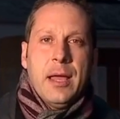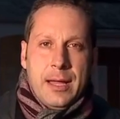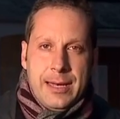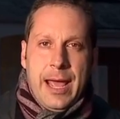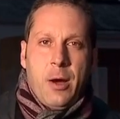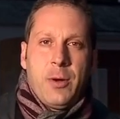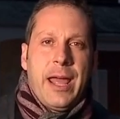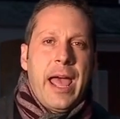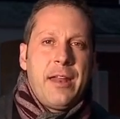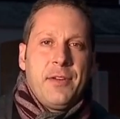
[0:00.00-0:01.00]
Now an
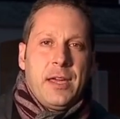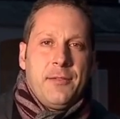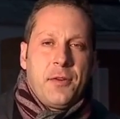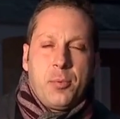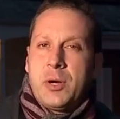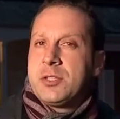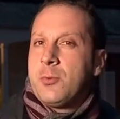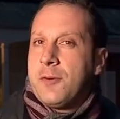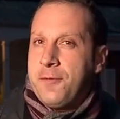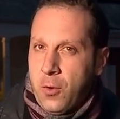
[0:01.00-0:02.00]
advocate for prison
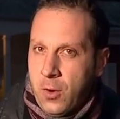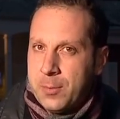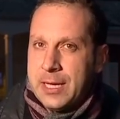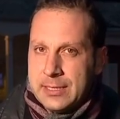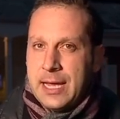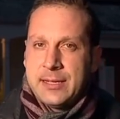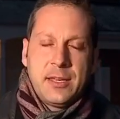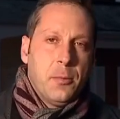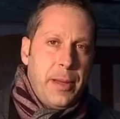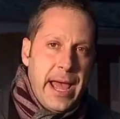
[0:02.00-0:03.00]
reform, he says
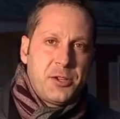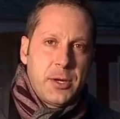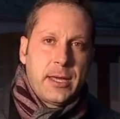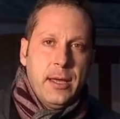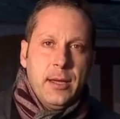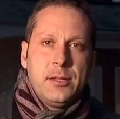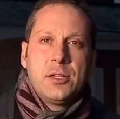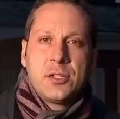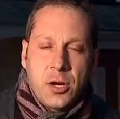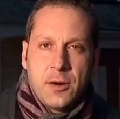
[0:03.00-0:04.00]
Kilpatrick
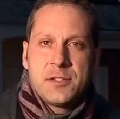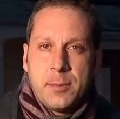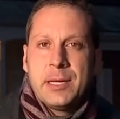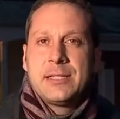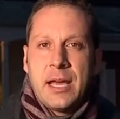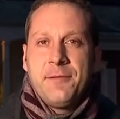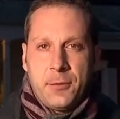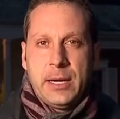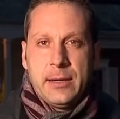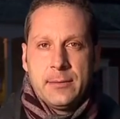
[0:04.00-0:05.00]
deserves to be set free.